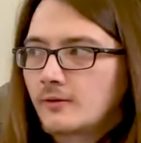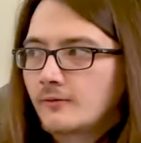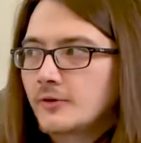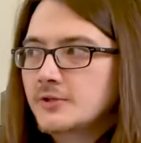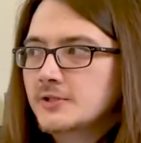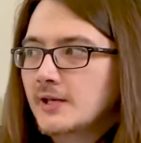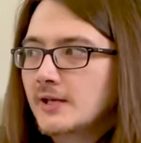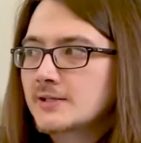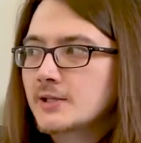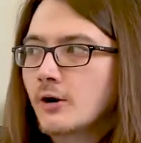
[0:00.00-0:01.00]
First thing
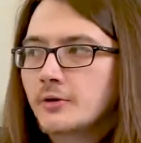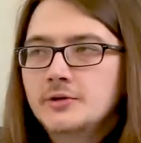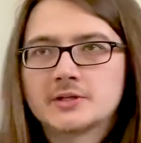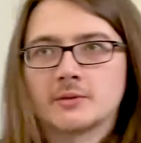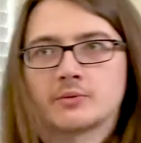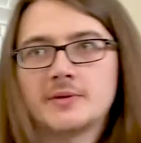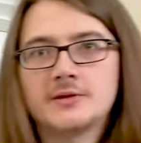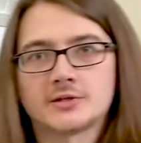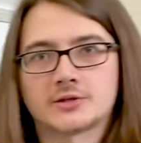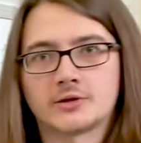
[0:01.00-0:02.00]
is they're all using a
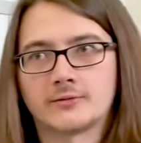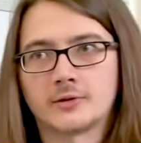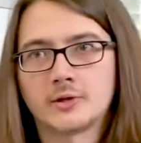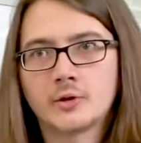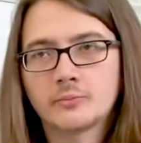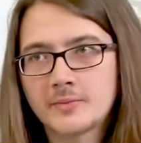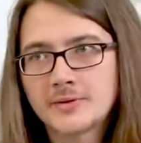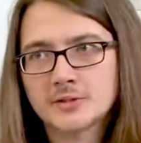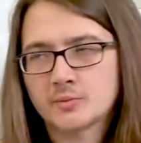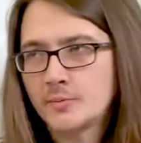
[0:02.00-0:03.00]
Prometheus server. You know,
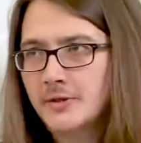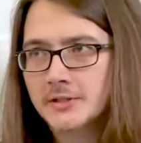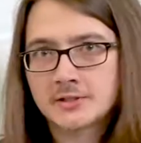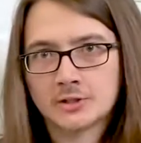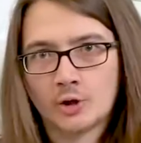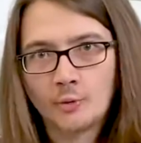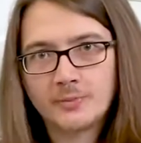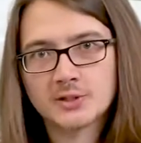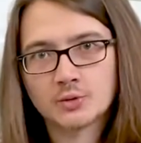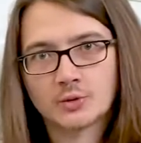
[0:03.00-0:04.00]
Prometheus is an
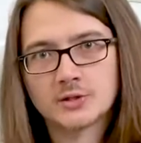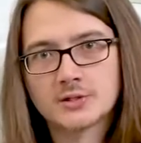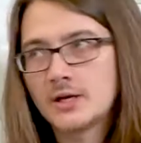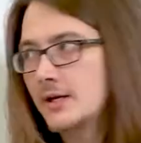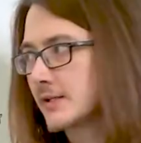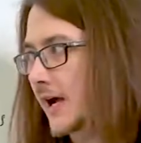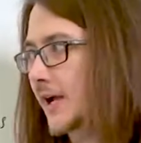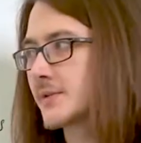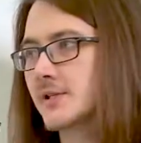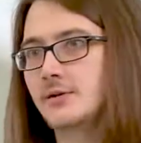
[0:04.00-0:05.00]
open source
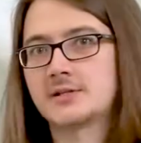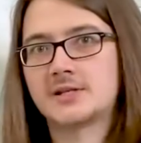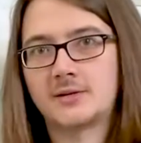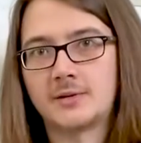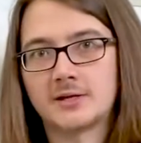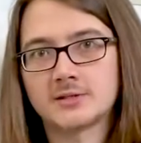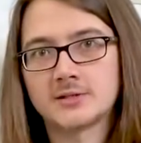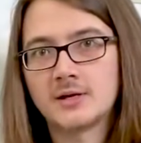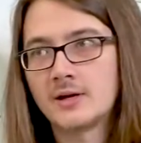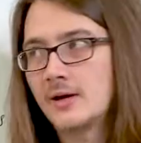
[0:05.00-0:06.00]
time series database.
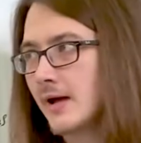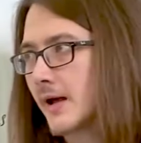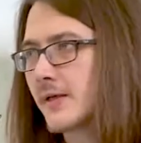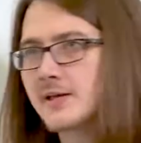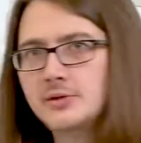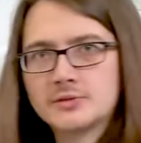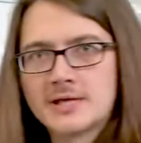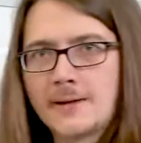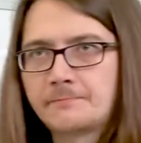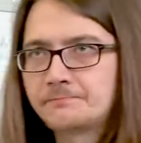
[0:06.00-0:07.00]
And they use
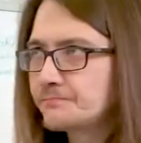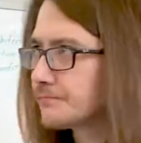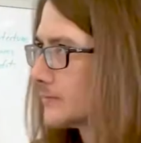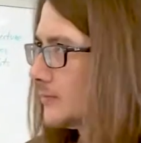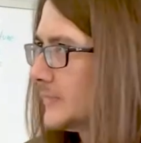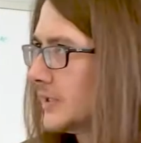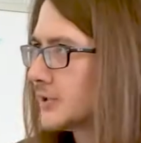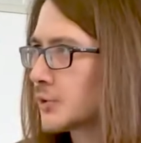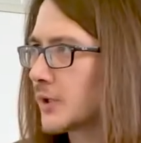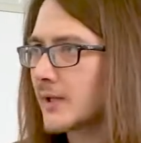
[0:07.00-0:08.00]
that
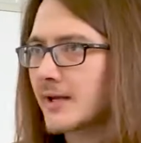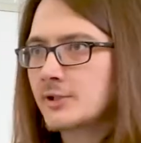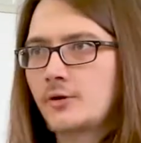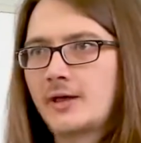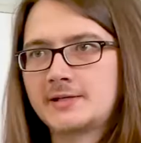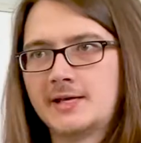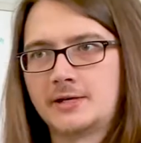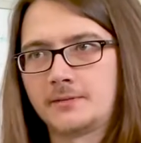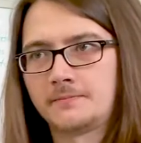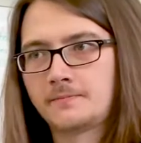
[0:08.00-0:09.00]
to collect all that data